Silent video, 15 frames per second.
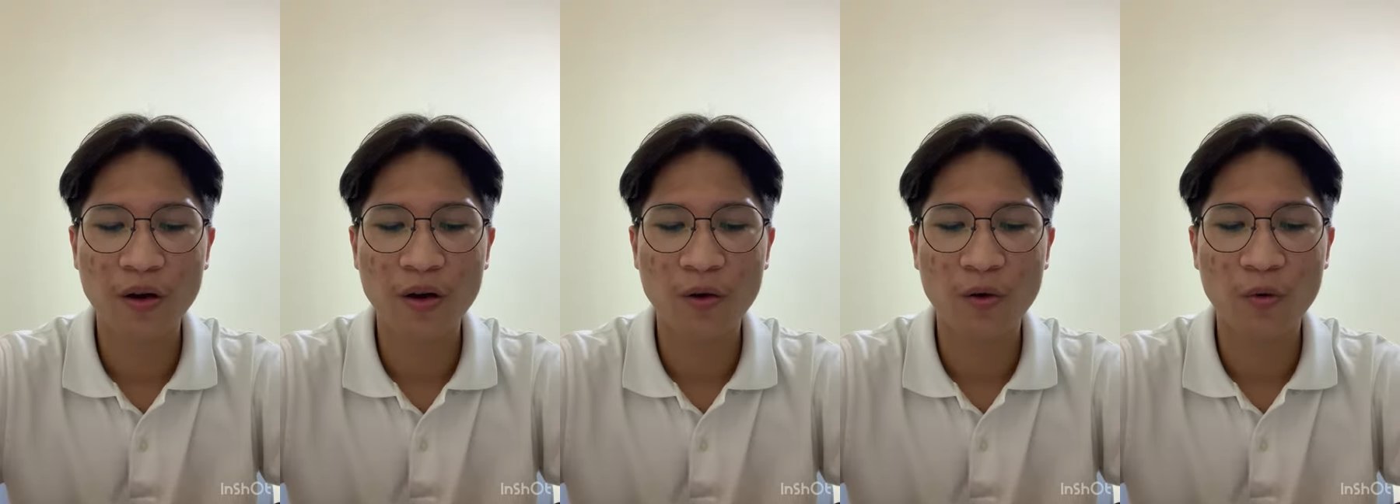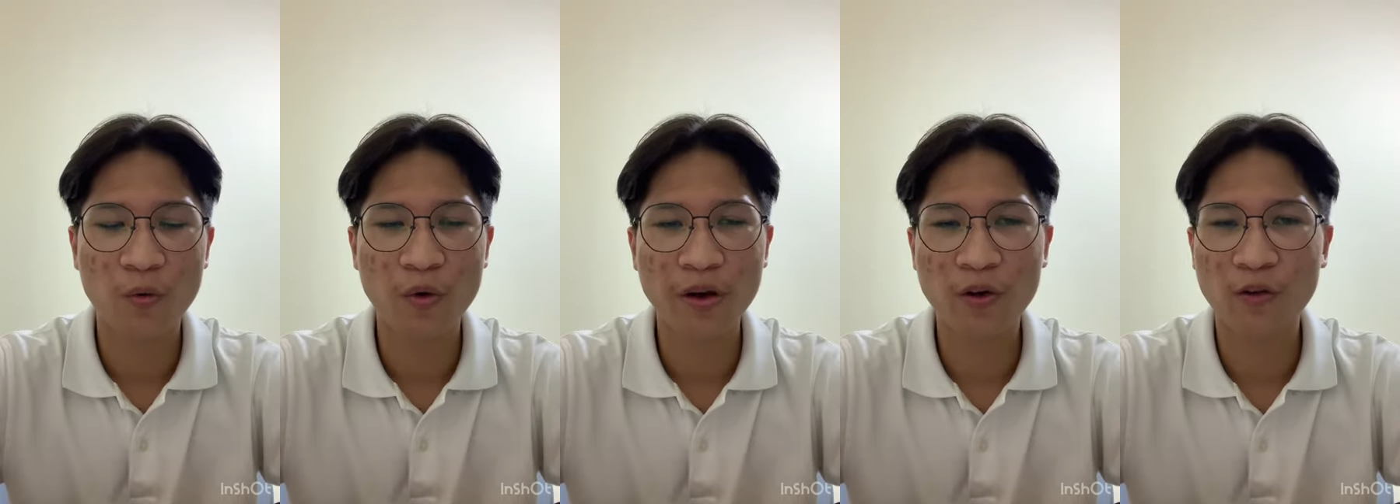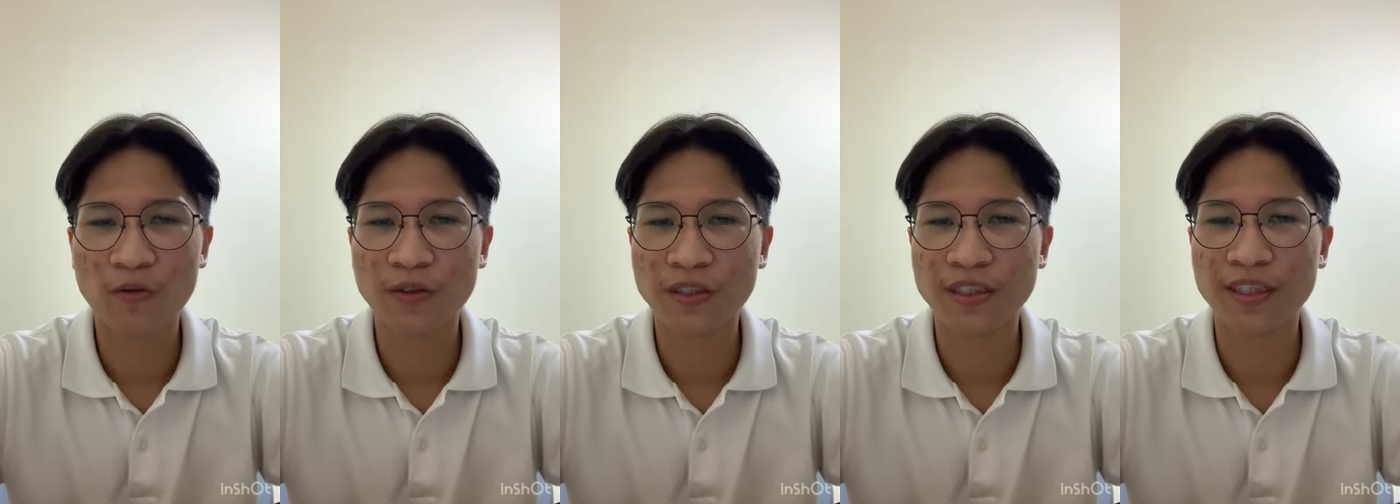went over
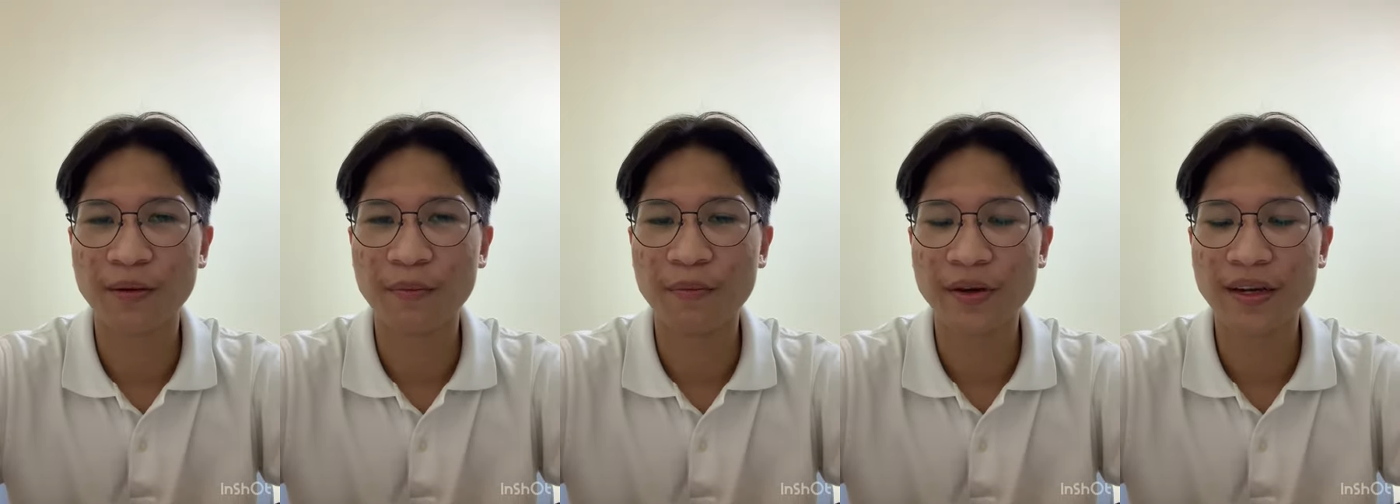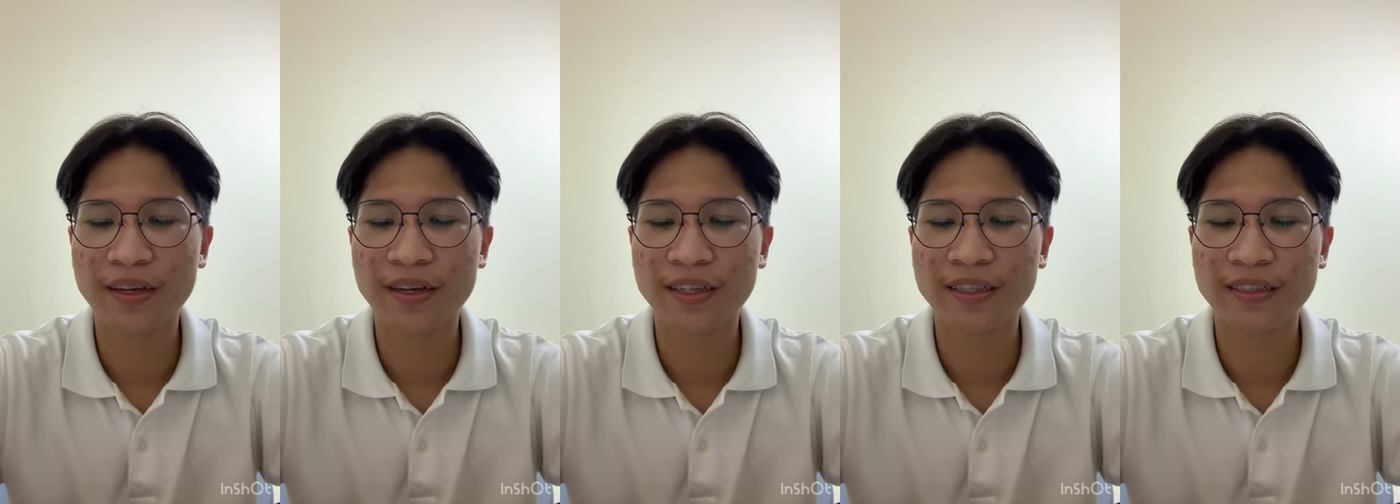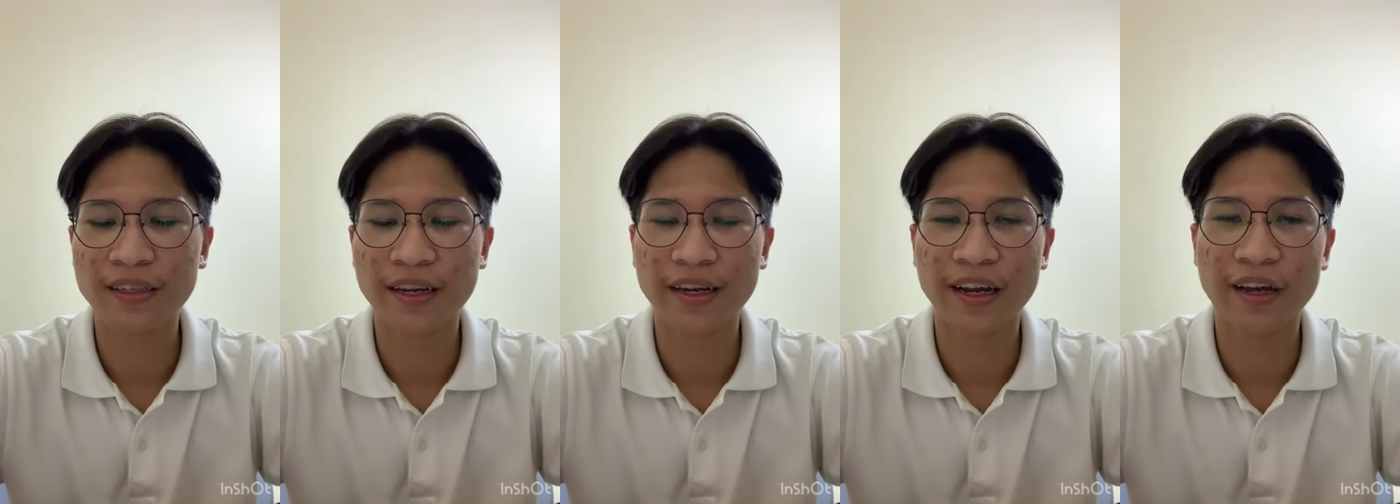some bakeries
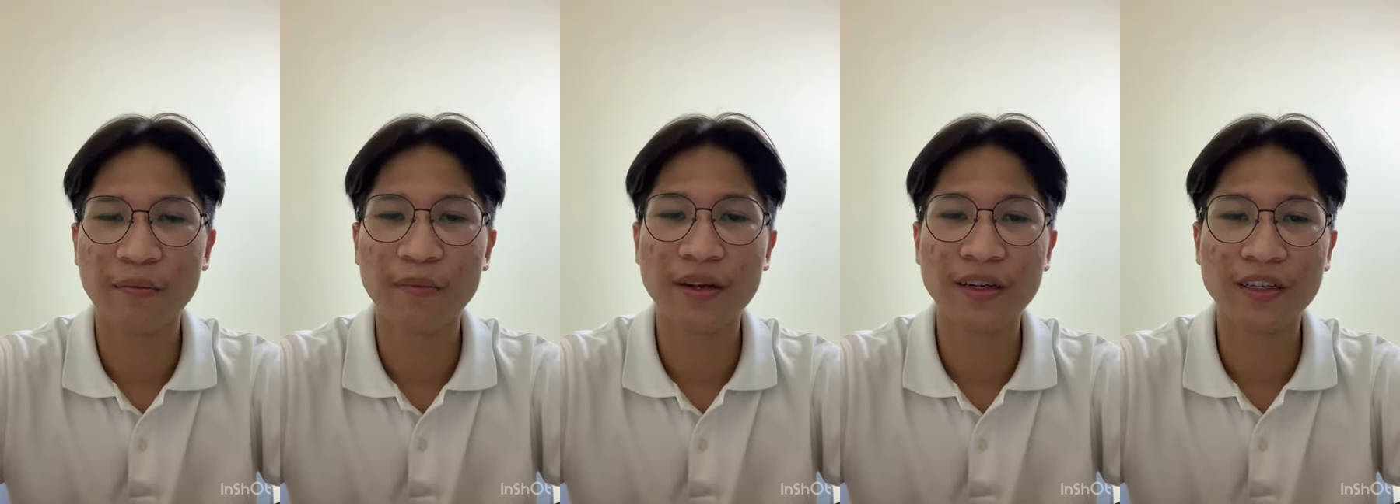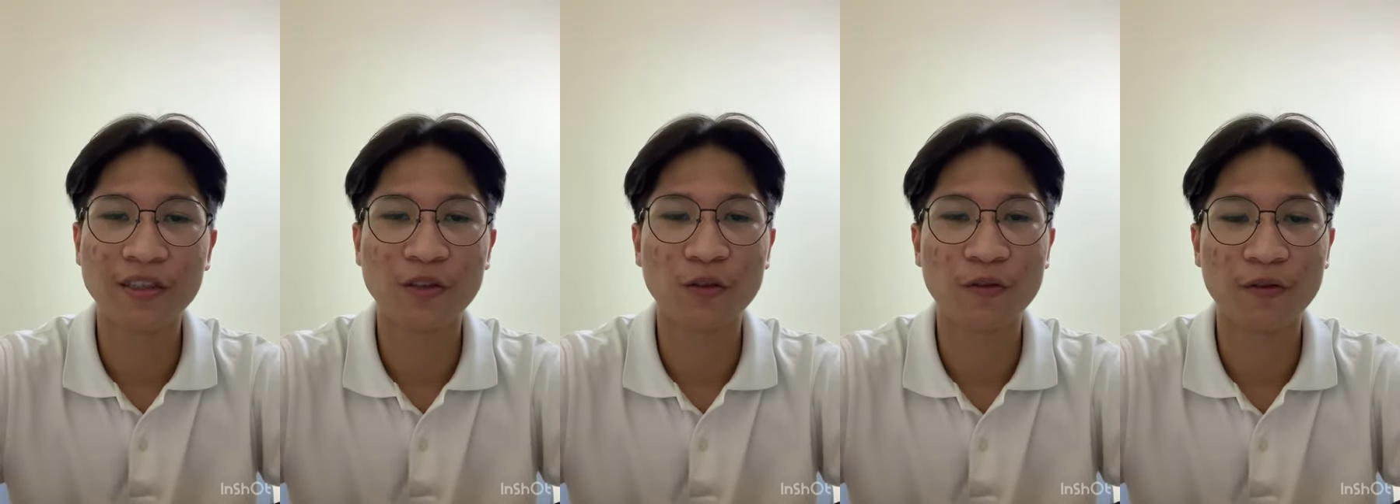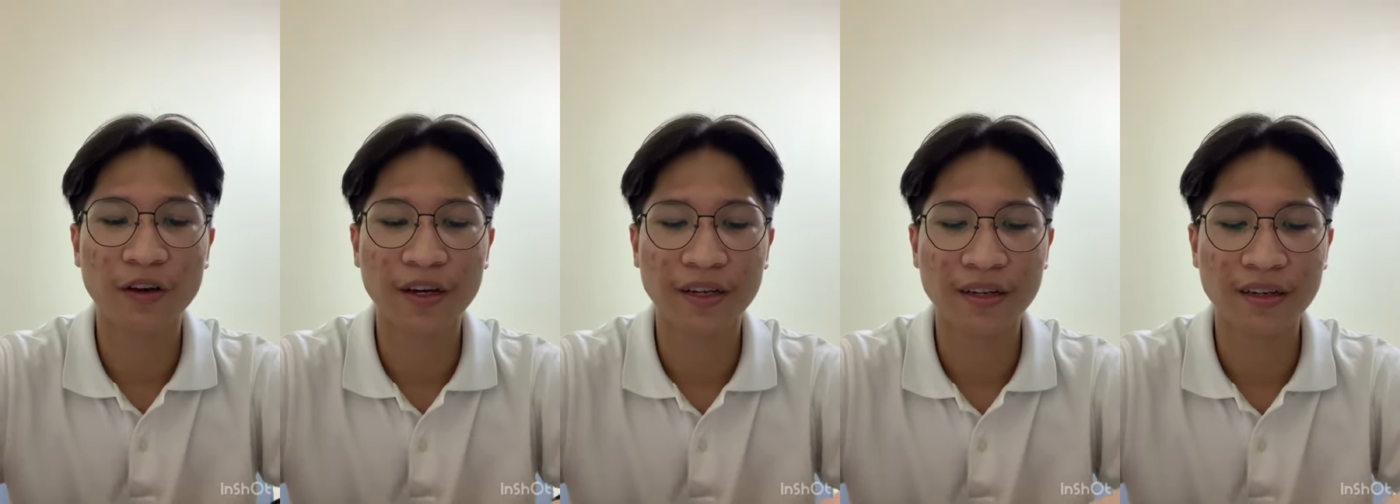and I managed to
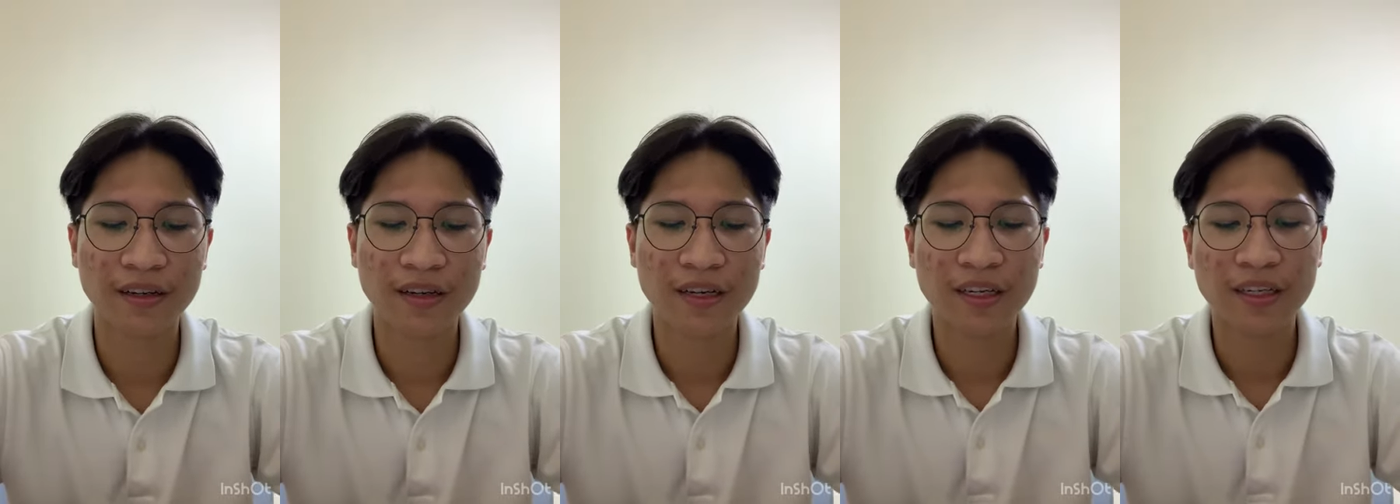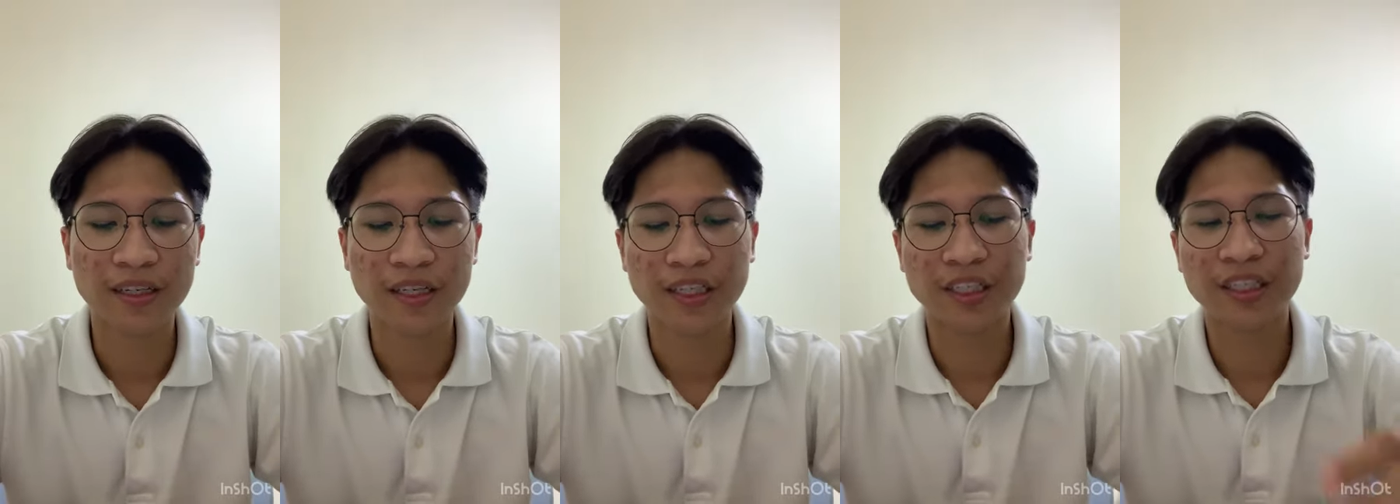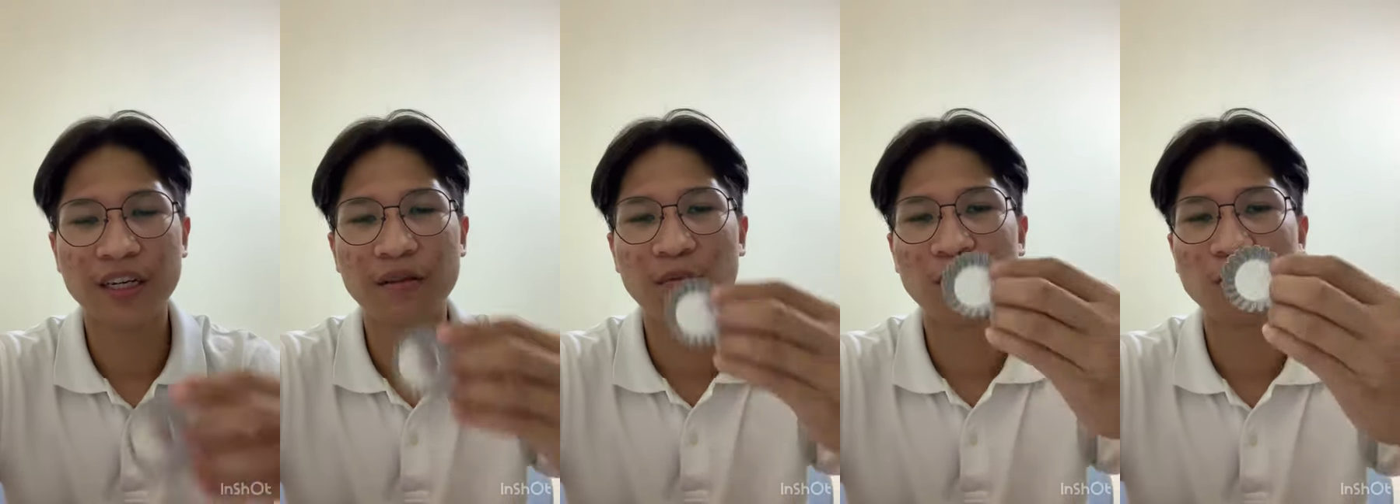find the shell
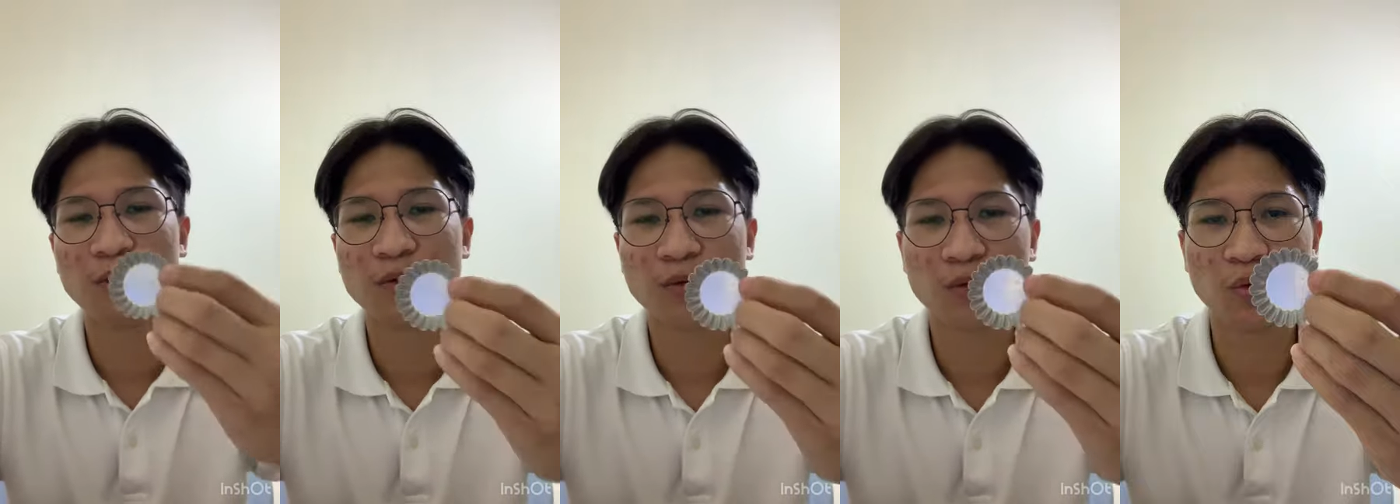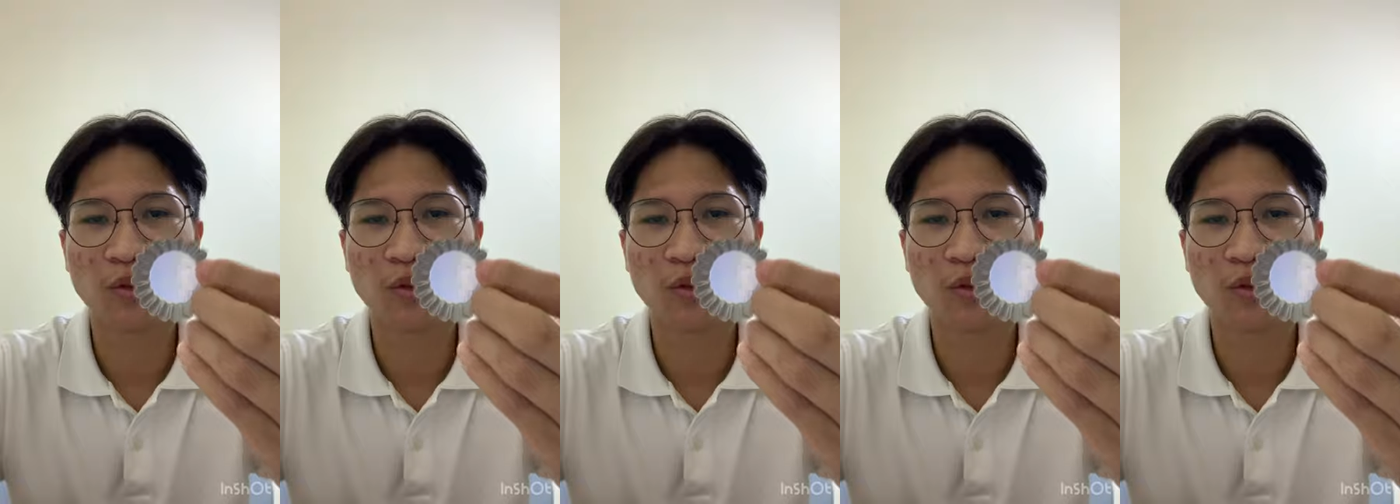mold with